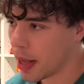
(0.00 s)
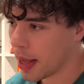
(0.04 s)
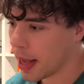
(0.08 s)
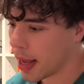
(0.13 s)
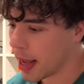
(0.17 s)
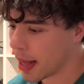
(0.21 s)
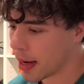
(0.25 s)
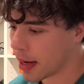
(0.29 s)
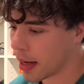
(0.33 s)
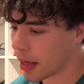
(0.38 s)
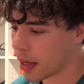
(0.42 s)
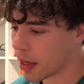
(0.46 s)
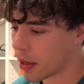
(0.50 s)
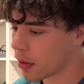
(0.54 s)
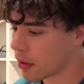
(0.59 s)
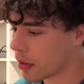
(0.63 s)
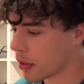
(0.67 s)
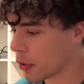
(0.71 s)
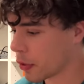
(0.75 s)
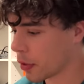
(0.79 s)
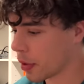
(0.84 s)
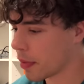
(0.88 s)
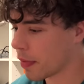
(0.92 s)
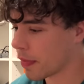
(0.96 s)
And I could only
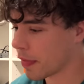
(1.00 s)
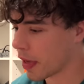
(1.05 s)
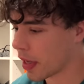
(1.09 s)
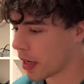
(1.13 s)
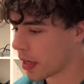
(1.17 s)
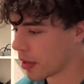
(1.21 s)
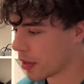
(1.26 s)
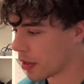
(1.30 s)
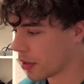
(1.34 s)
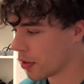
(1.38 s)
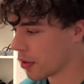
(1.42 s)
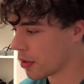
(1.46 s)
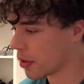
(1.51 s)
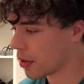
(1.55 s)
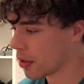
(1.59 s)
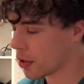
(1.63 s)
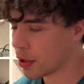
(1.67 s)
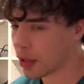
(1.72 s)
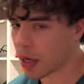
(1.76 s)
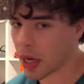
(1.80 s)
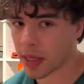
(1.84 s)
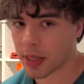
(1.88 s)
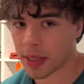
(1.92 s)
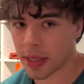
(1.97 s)
dream of getting the, the
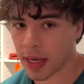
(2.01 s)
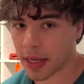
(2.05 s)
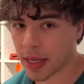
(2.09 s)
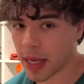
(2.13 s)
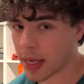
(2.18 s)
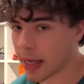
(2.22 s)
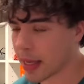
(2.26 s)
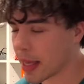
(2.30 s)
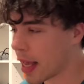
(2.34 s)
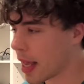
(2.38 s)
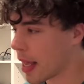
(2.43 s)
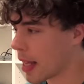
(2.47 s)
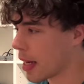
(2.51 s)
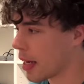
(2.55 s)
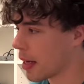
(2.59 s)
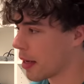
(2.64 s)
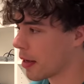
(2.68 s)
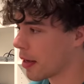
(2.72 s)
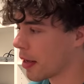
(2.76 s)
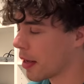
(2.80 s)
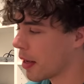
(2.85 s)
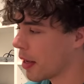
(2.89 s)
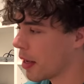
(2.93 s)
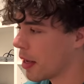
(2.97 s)
shots I can get, and,